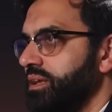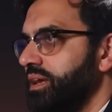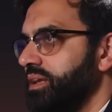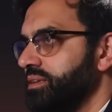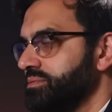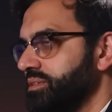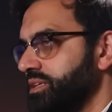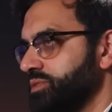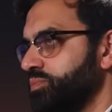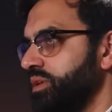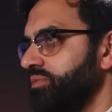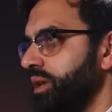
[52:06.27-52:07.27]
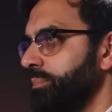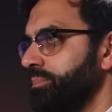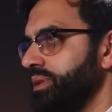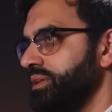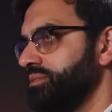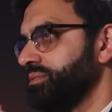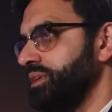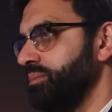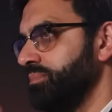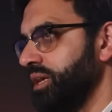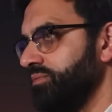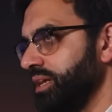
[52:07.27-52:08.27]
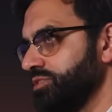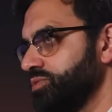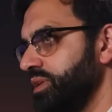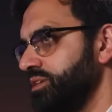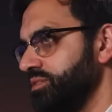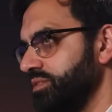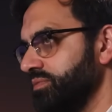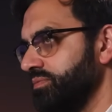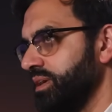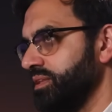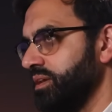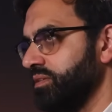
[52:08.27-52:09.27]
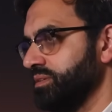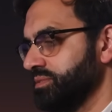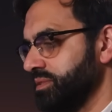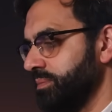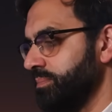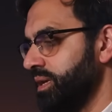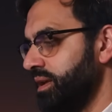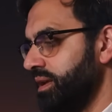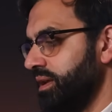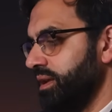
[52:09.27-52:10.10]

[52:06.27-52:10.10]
in a sense, we've implicitly made that trade-off that there are some